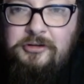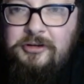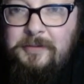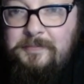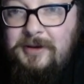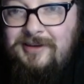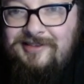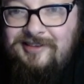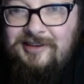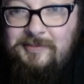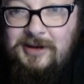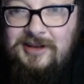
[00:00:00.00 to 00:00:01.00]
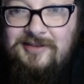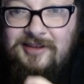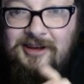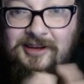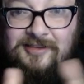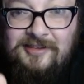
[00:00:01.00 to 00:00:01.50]
So that basically means,
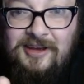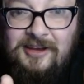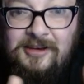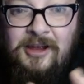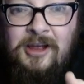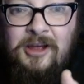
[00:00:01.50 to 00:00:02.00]
like I said,